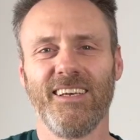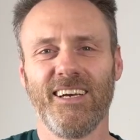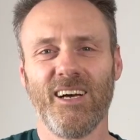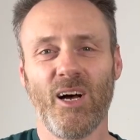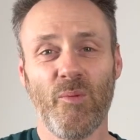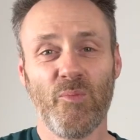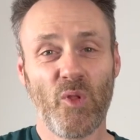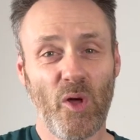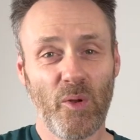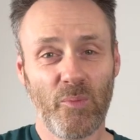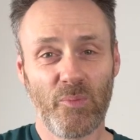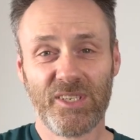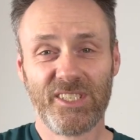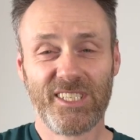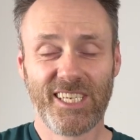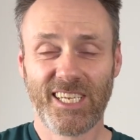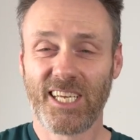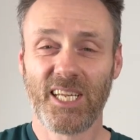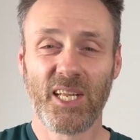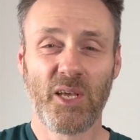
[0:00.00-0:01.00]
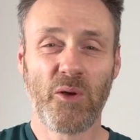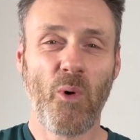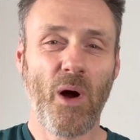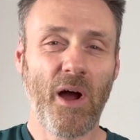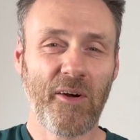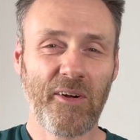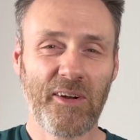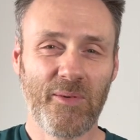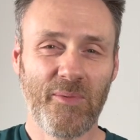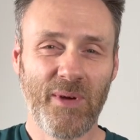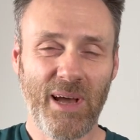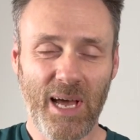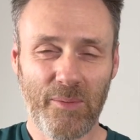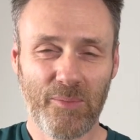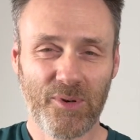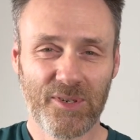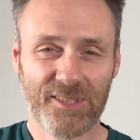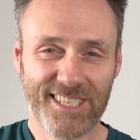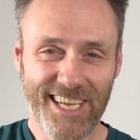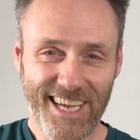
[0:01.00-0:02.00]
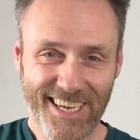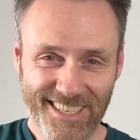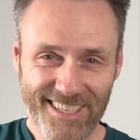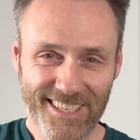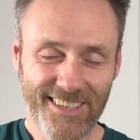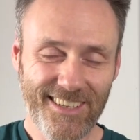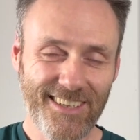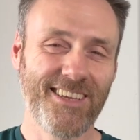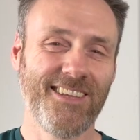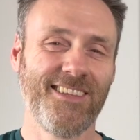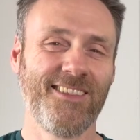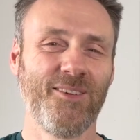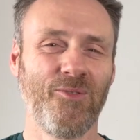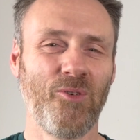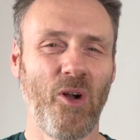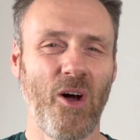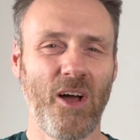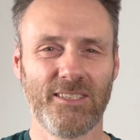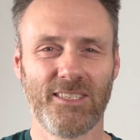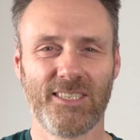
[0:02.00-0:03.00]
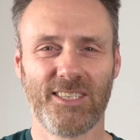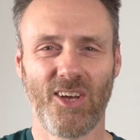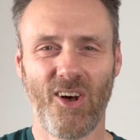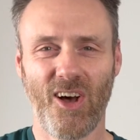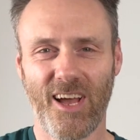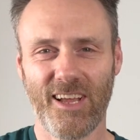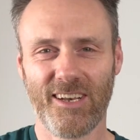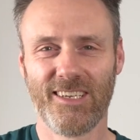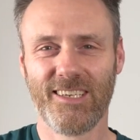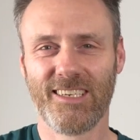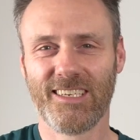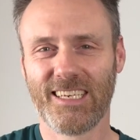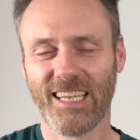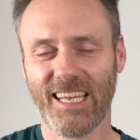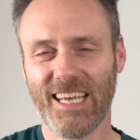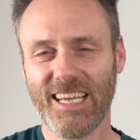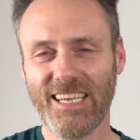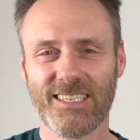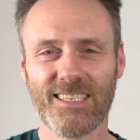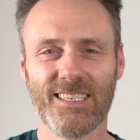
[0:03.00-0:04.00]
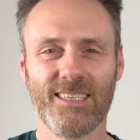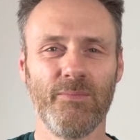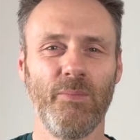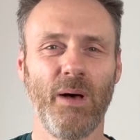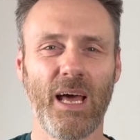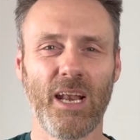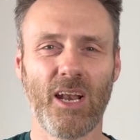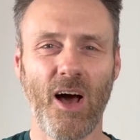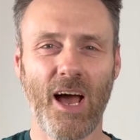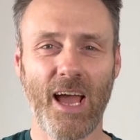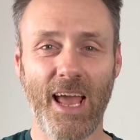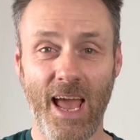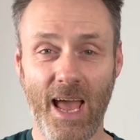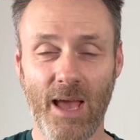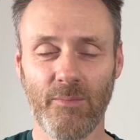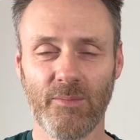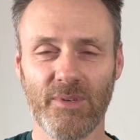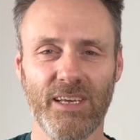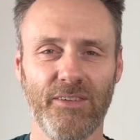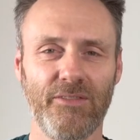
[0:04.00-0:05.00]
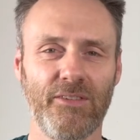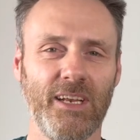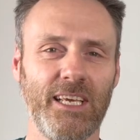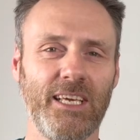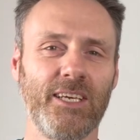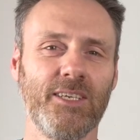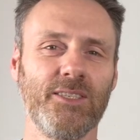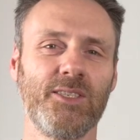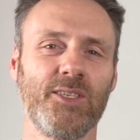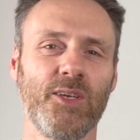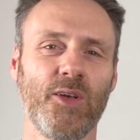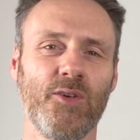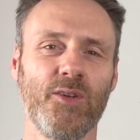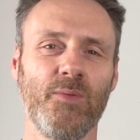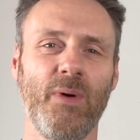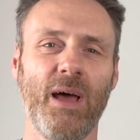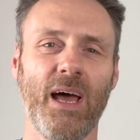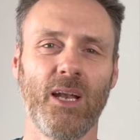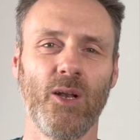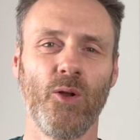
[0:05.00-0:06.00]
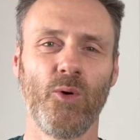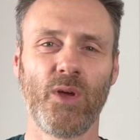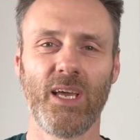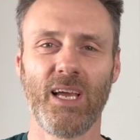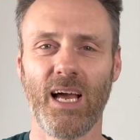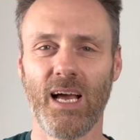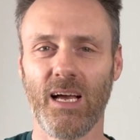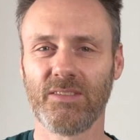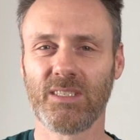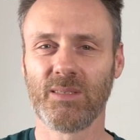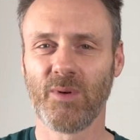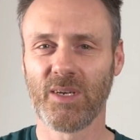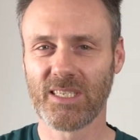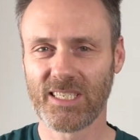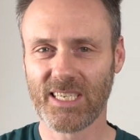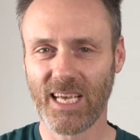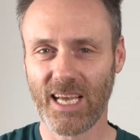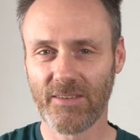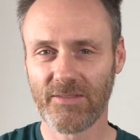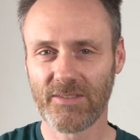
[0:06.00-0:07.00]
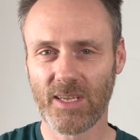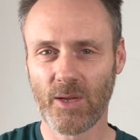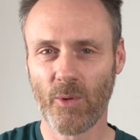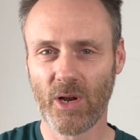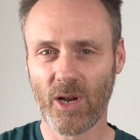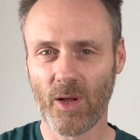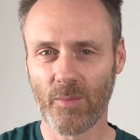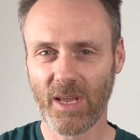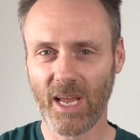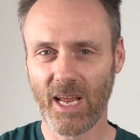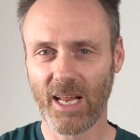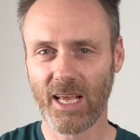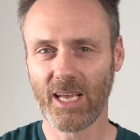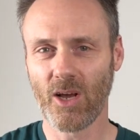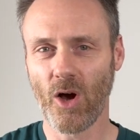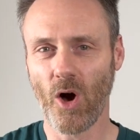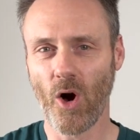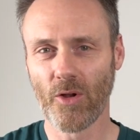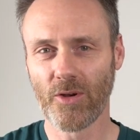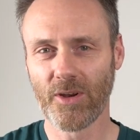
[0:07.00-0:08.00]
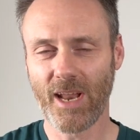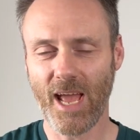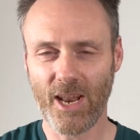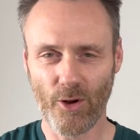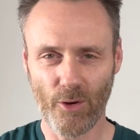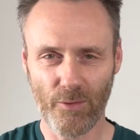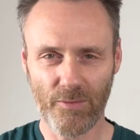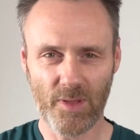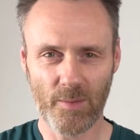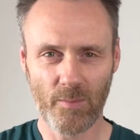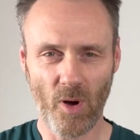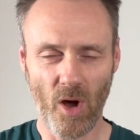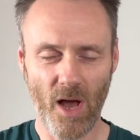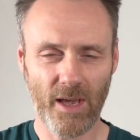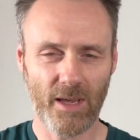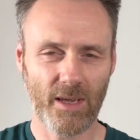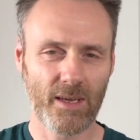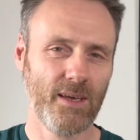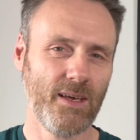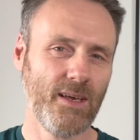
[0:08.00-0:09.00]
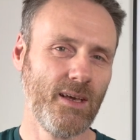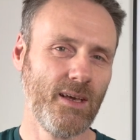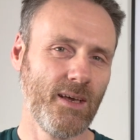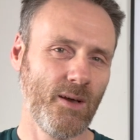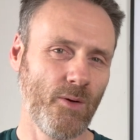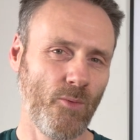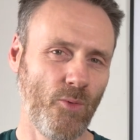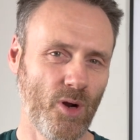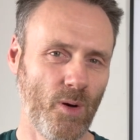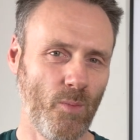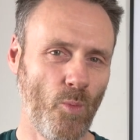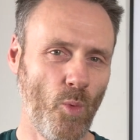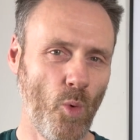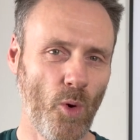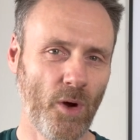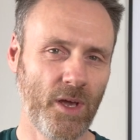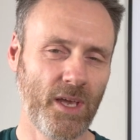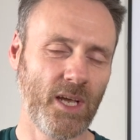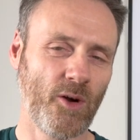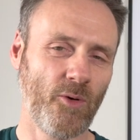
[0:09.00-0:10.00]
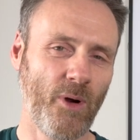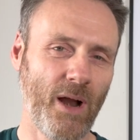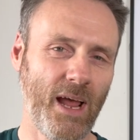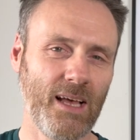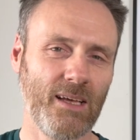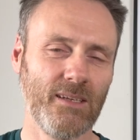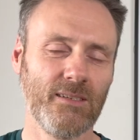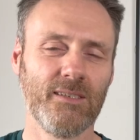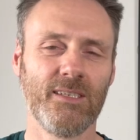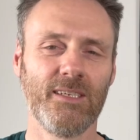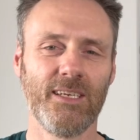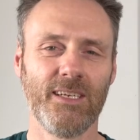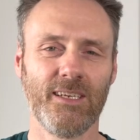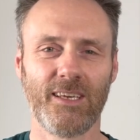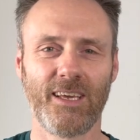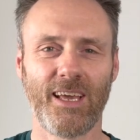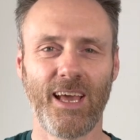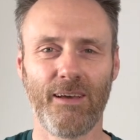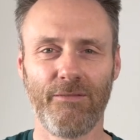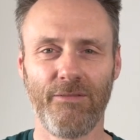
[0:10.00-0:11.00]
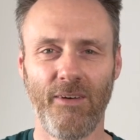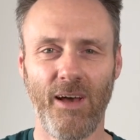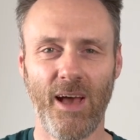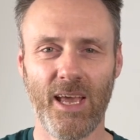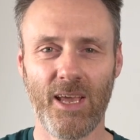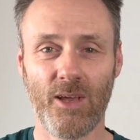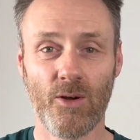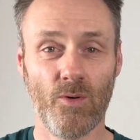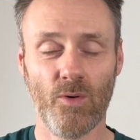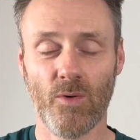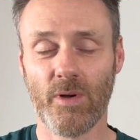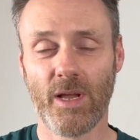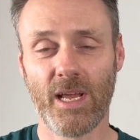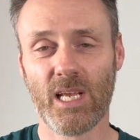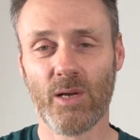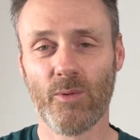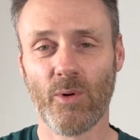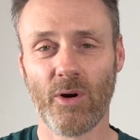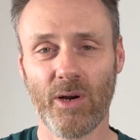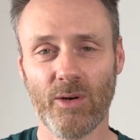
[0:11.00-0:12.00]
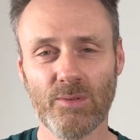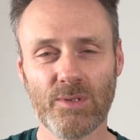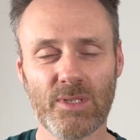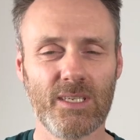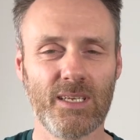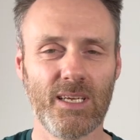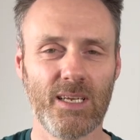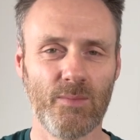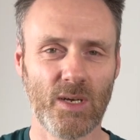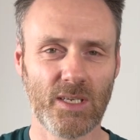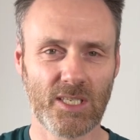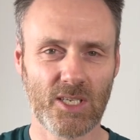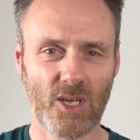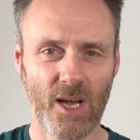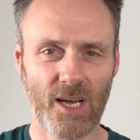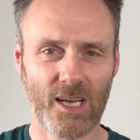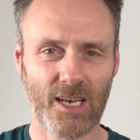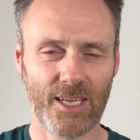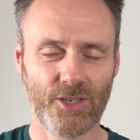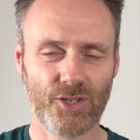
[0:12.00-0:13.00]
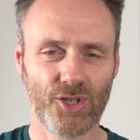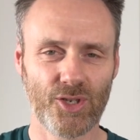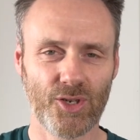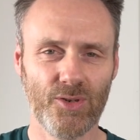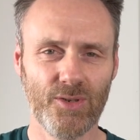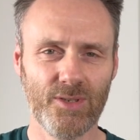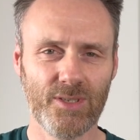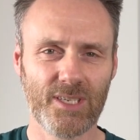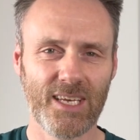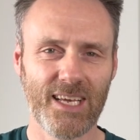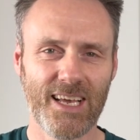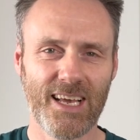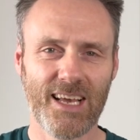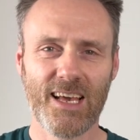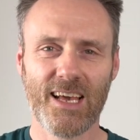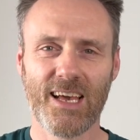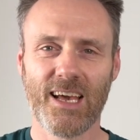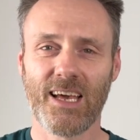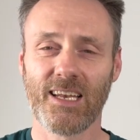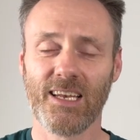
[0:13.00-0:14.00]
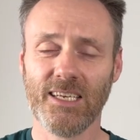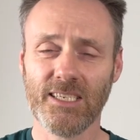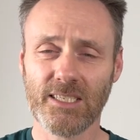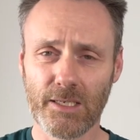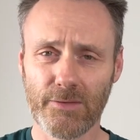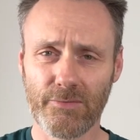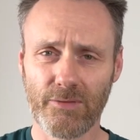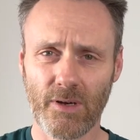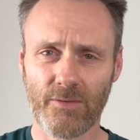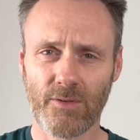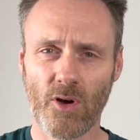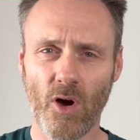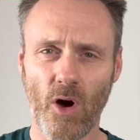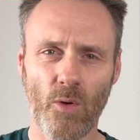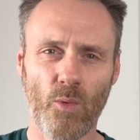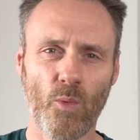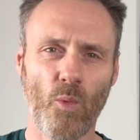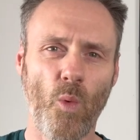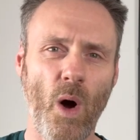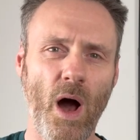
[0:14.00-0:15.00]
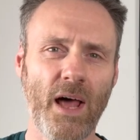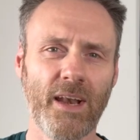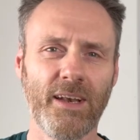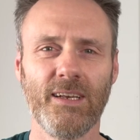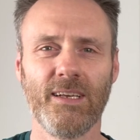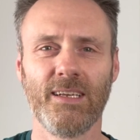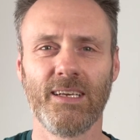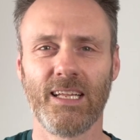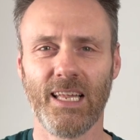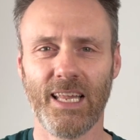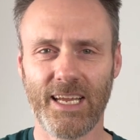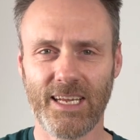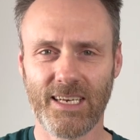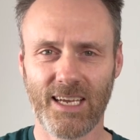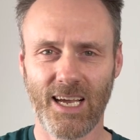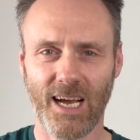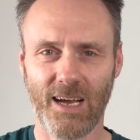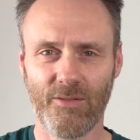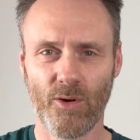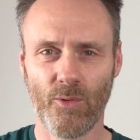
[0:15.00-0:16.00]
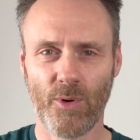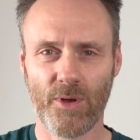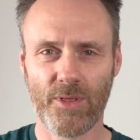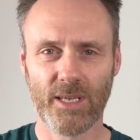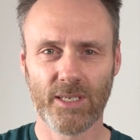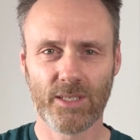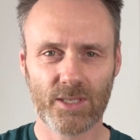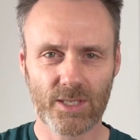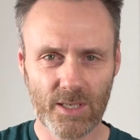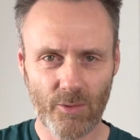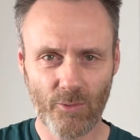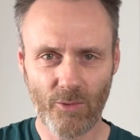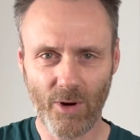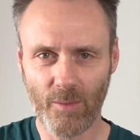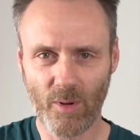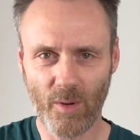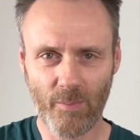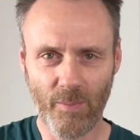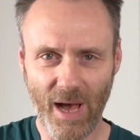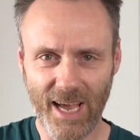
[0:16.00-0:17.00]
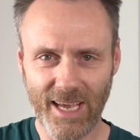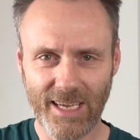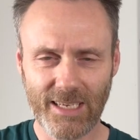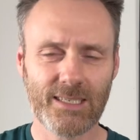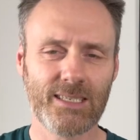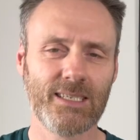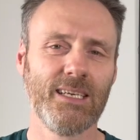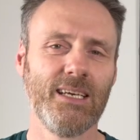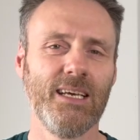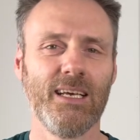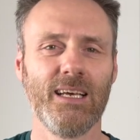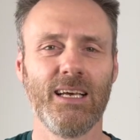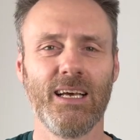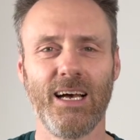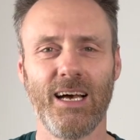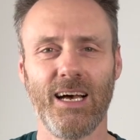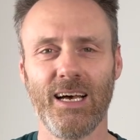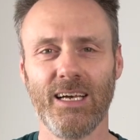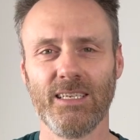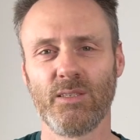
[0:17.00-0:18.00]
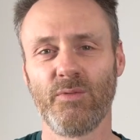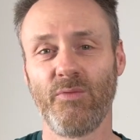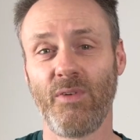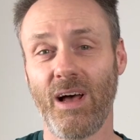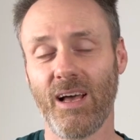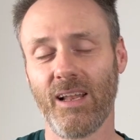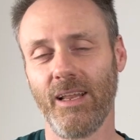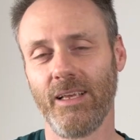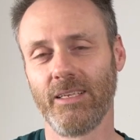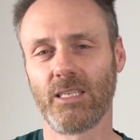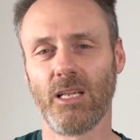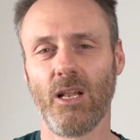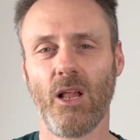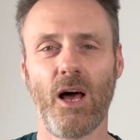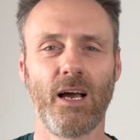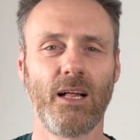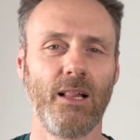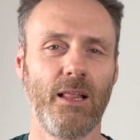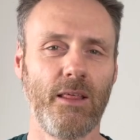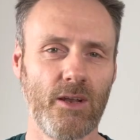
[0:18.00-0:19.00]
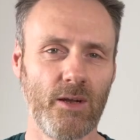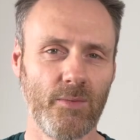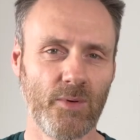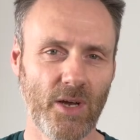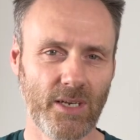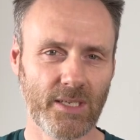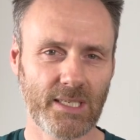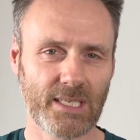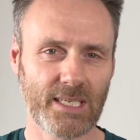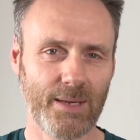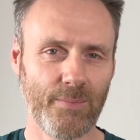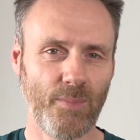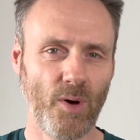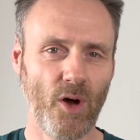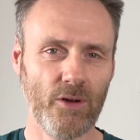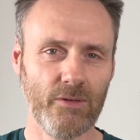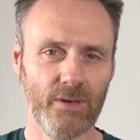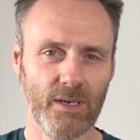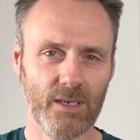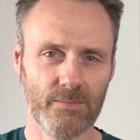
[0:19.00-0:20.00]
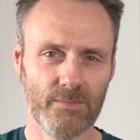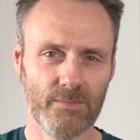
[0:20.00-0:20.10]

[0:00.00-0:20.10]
I'm not particularly worried about protecting the right side cleat, but I am definitely concerned about looking after my safety when I'm getting on and off the bike, when I'm walking around in a cafe or anywhere else in my cycling shoes. At least if I've got one cleat cover with its rubber base, it's far less likely that I'm going to slip over.